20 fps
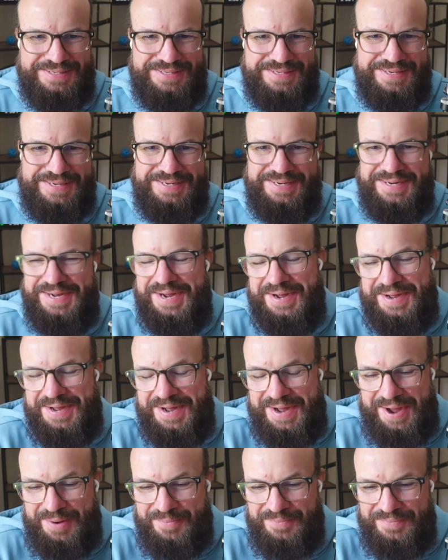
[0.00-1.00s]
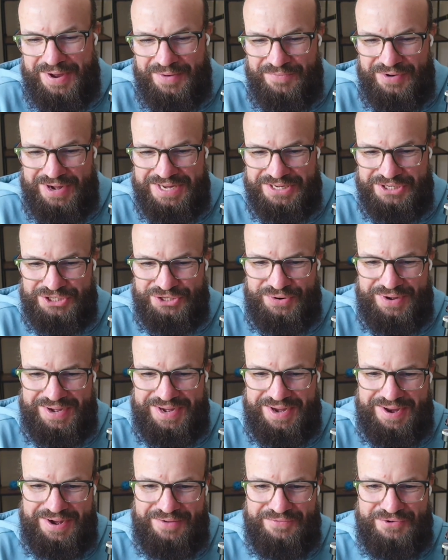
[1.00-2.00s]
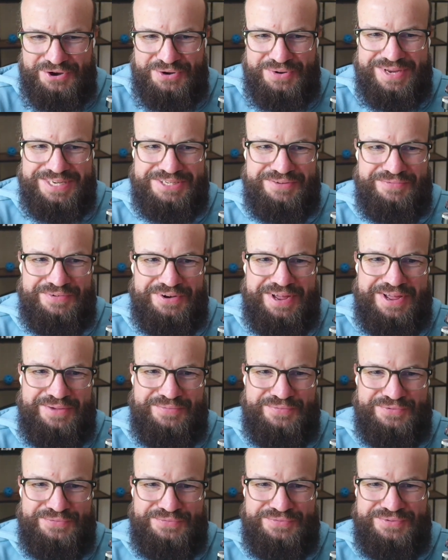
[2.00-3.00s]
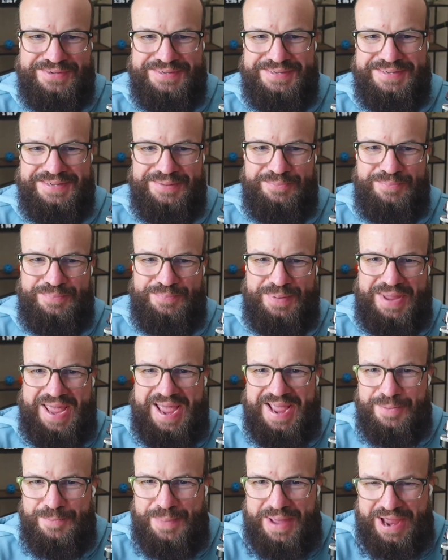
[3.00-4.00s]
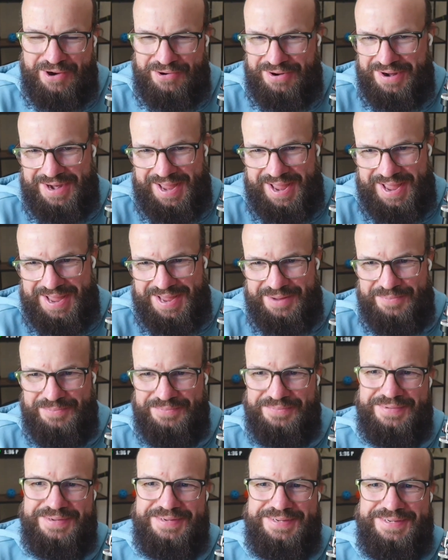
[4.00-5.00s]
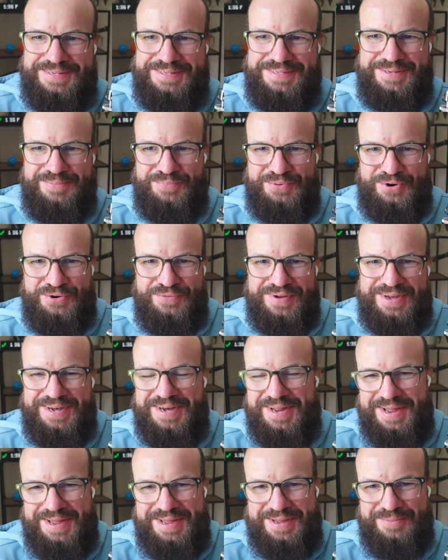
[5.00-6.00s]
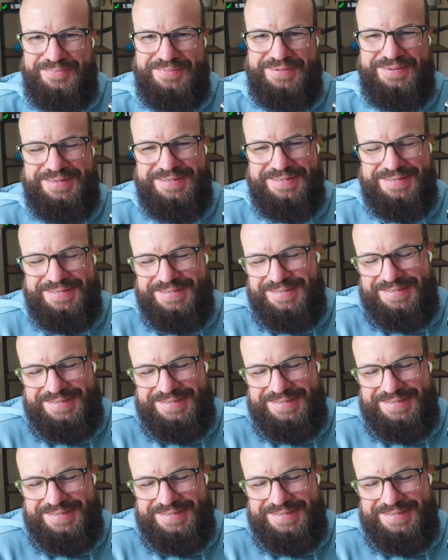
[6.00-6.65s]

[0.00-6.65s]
Tennis courts are big, right? There's a lot of running on tennis courts, so yeah, pickleball courts are much easier to kind of get around, and